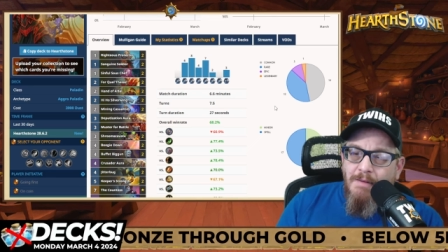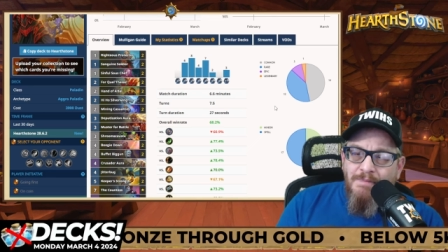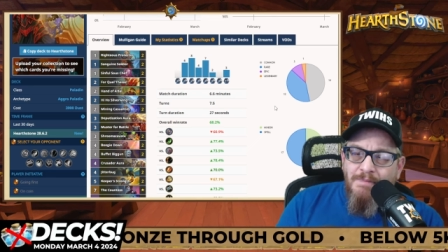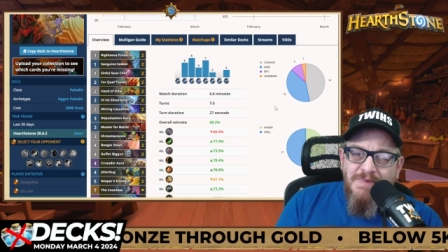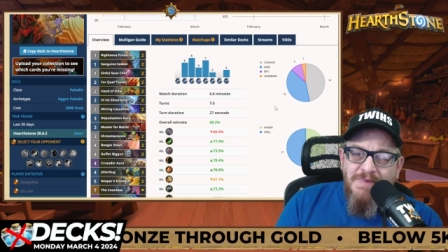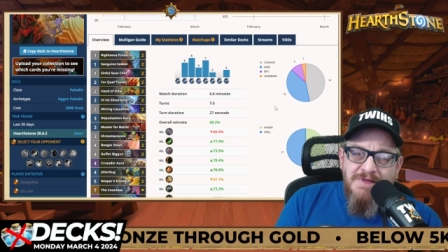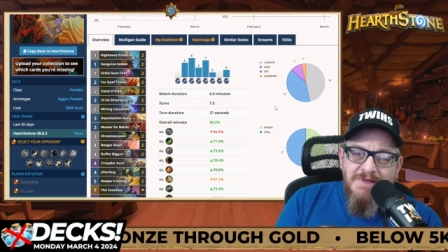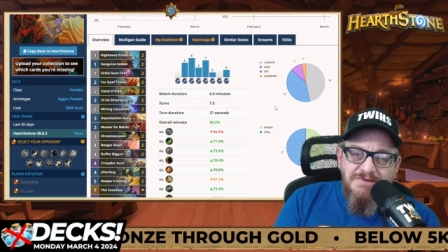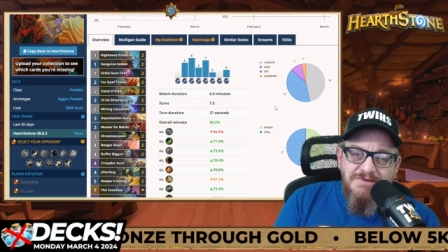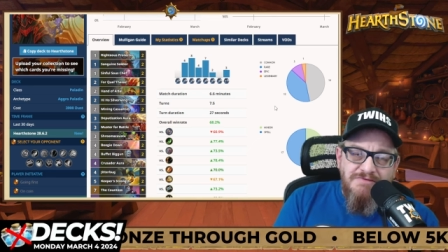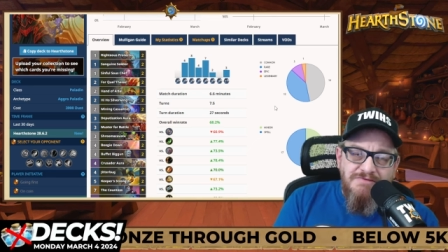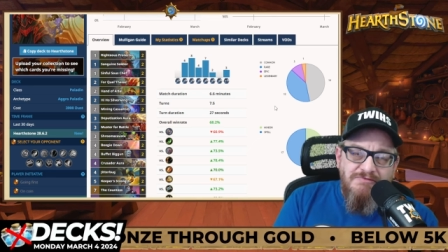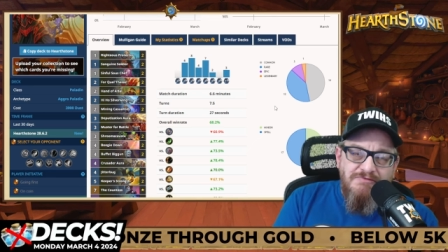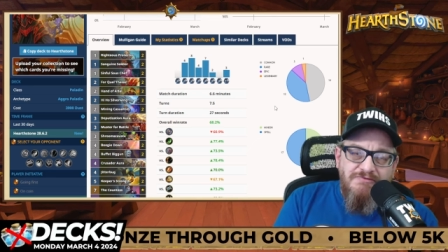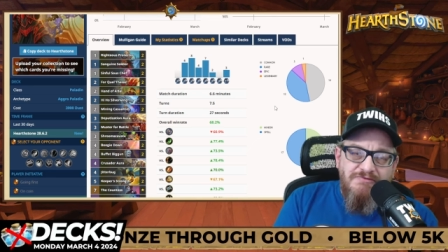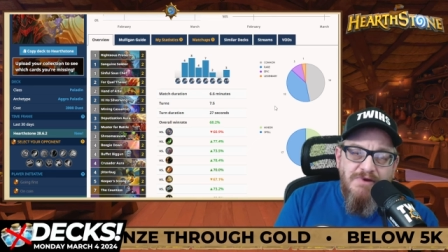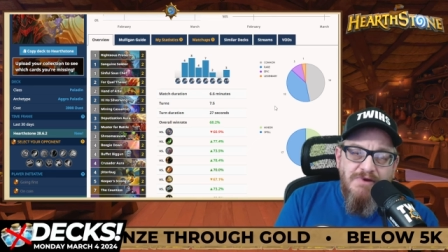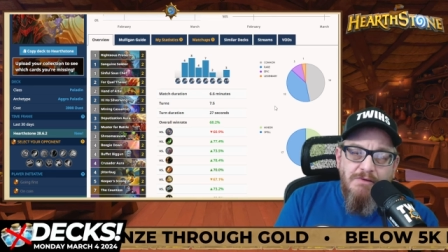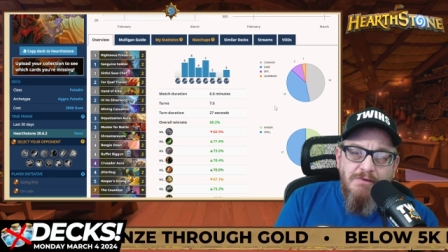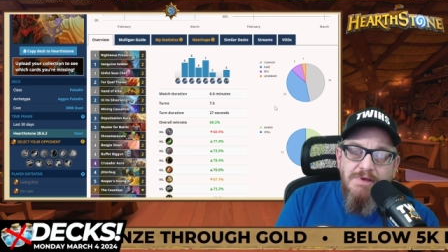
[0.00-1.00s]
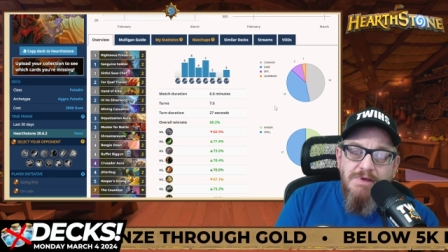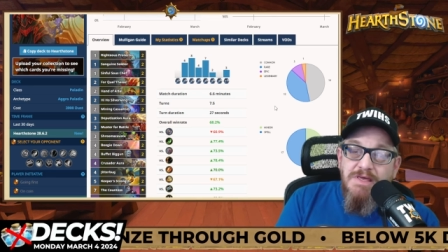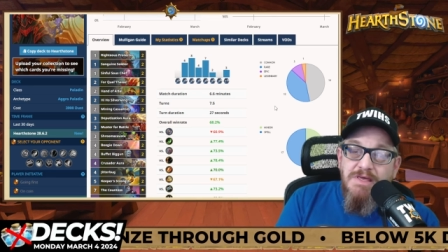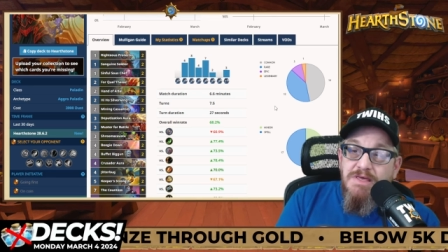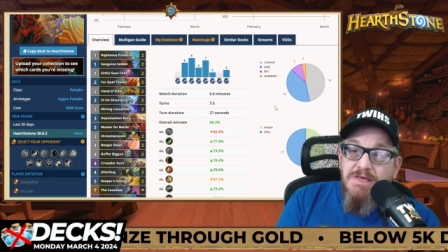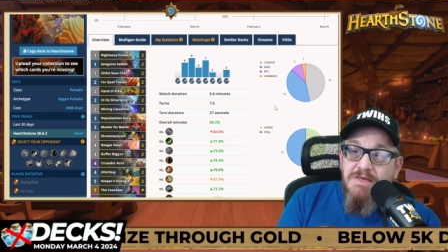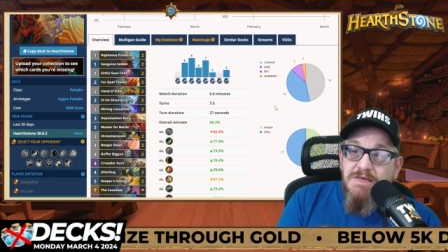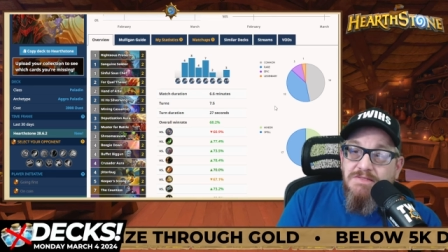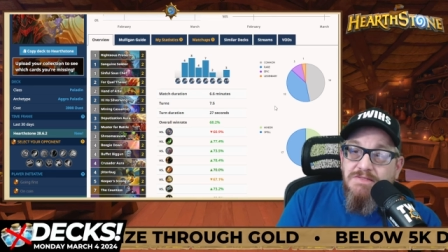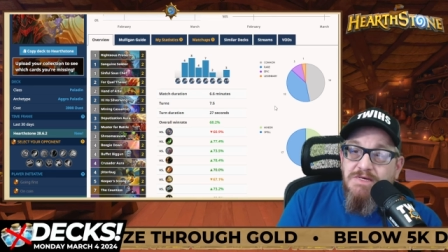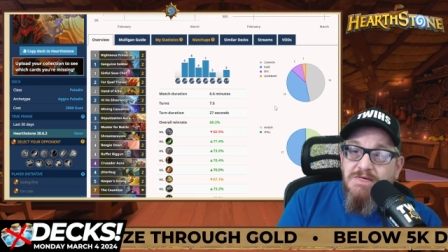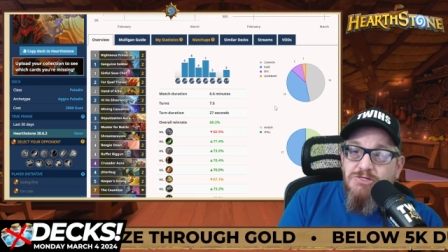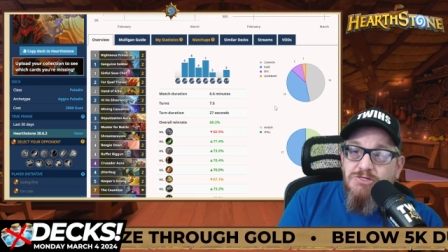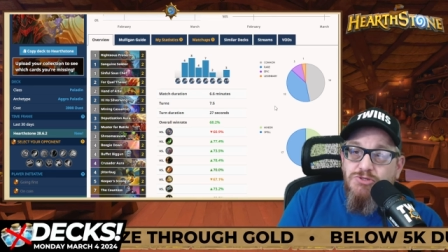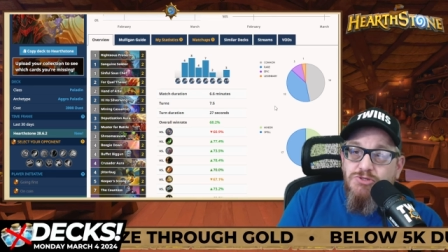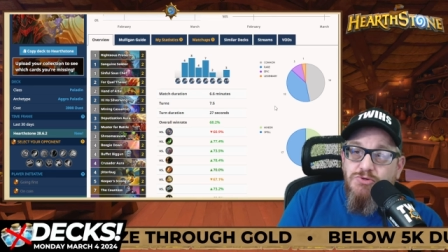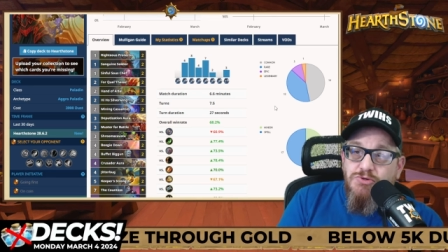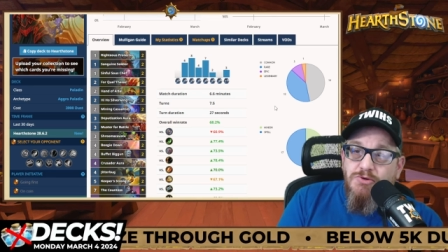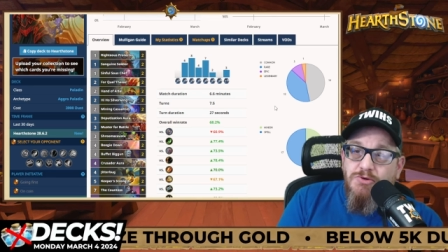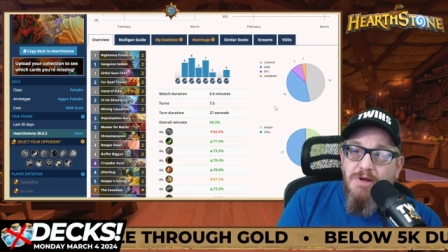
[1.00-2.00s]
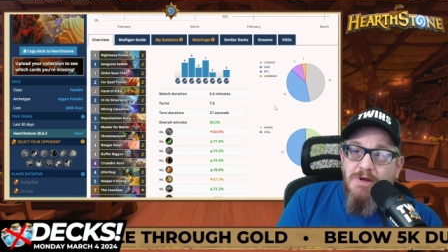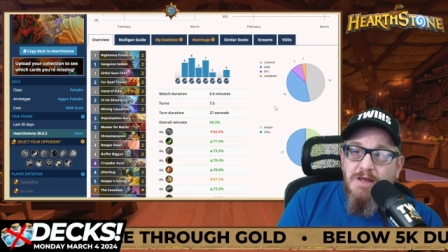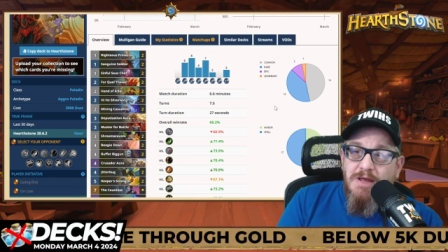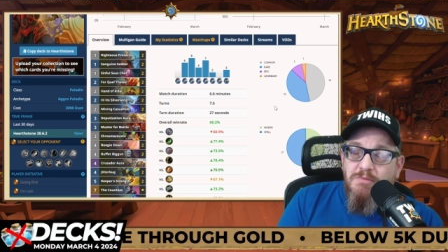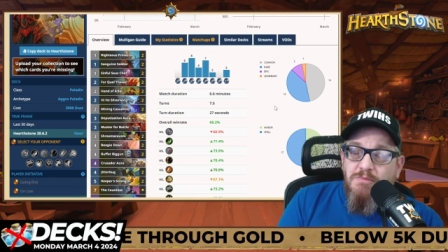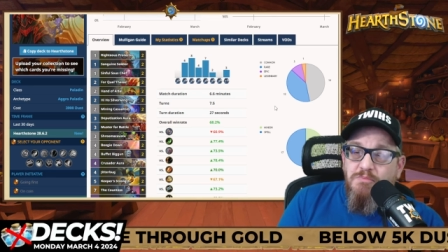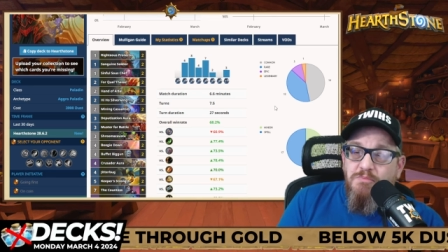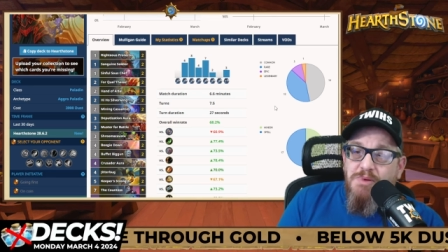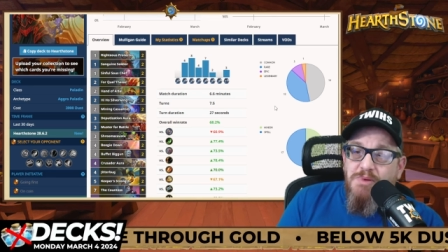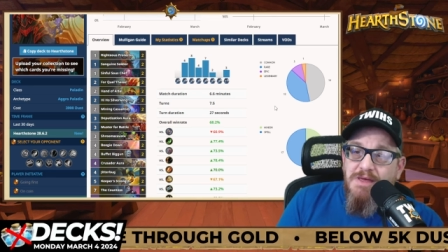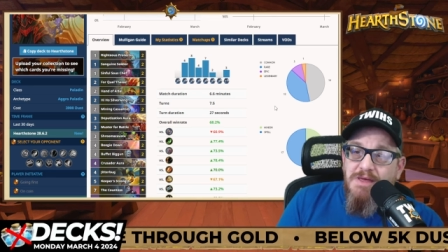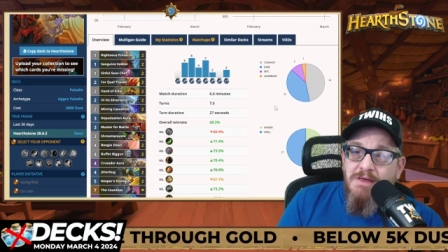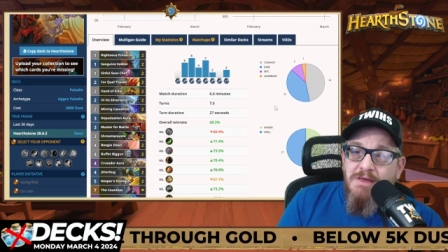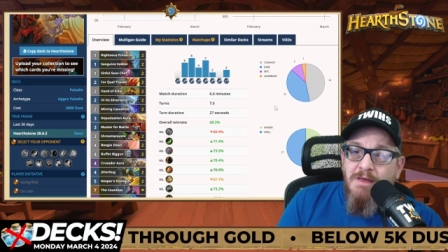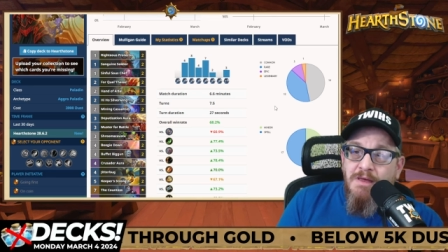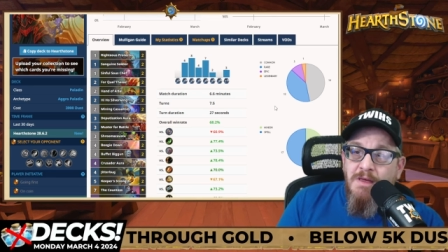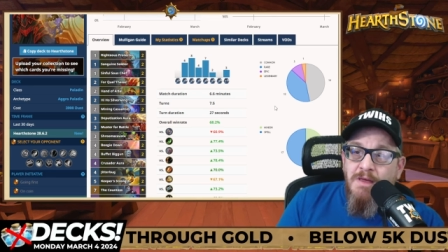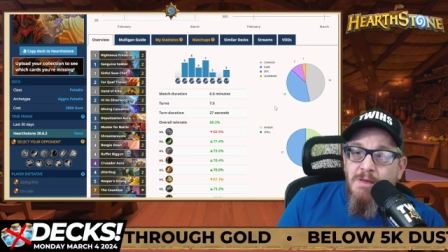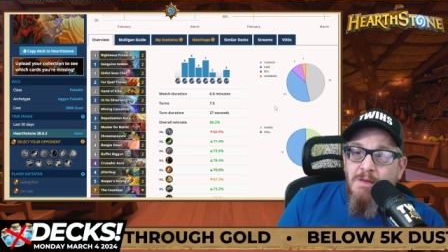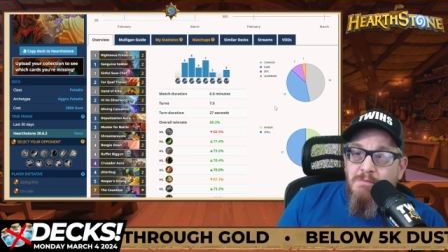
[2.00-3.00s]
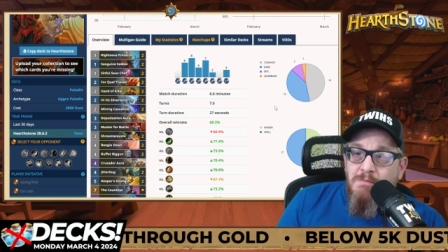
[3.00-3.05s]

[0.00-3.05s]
it's very easy to create big